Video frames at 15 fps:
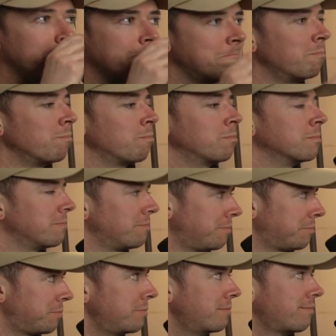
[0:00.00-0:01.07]
said, show
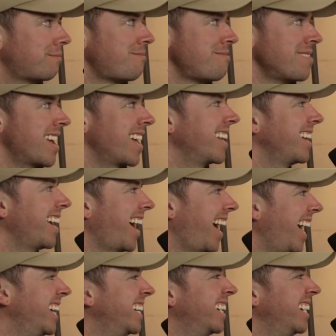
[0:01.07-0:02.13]
notes, please.
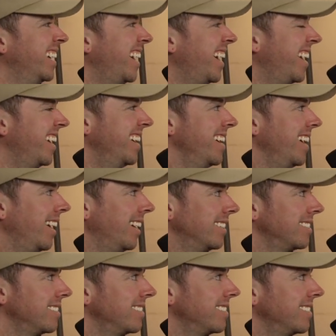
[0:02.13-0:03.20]
Yeah. Because that's sort of been
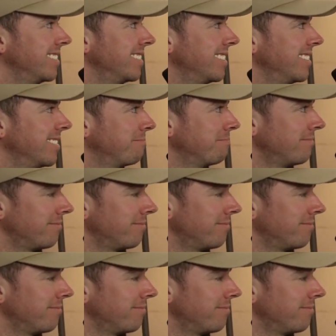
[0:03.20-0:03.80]
a bluff this whole